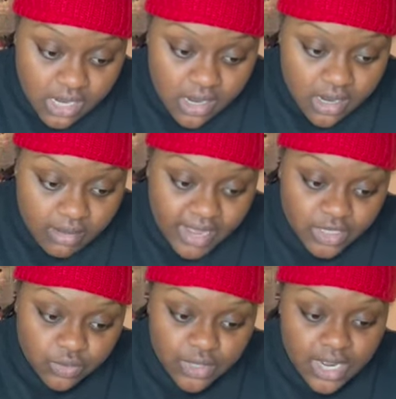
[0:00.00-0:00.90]
Um, I
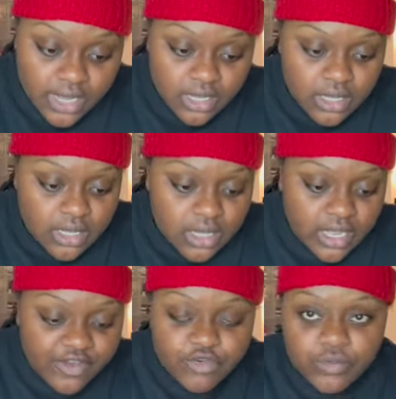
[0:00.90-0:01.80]
do not
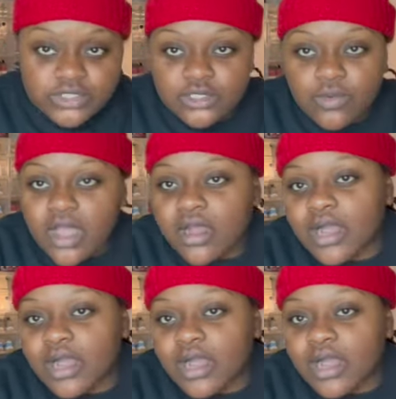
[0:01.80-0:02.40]
every once in a while